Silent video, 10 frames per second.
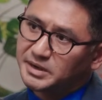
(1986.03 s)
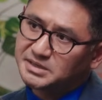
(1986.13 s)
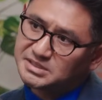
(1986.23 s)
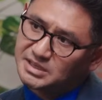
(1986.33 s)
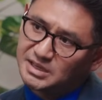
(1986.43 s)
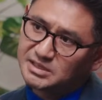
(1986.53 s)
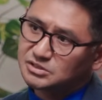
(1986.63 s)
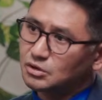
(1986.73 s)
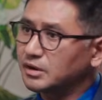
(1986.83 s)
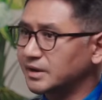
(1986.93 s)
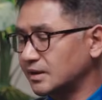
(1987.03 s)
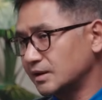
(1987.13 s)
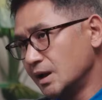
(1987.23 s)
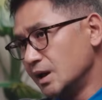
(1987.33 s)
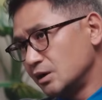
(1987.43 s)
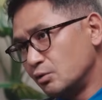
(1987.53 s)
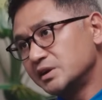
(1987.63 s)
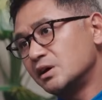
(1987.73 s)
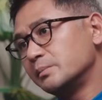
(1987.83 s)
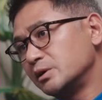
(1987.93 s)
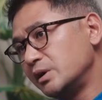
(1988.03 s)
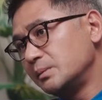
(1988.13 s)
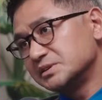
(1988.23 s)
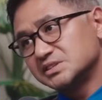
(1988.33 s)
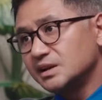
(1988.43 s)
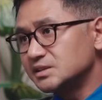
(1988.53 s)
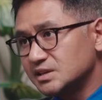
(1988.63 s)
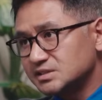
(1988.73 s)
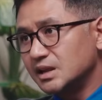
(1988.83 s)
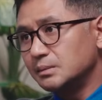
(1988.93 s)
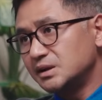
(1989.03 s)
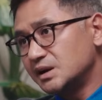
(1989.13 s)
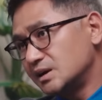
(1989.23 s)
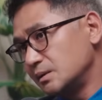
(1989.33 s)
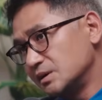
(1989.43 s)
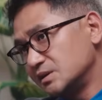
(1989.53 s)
who might see his stock going down by 20% and just sell immediately,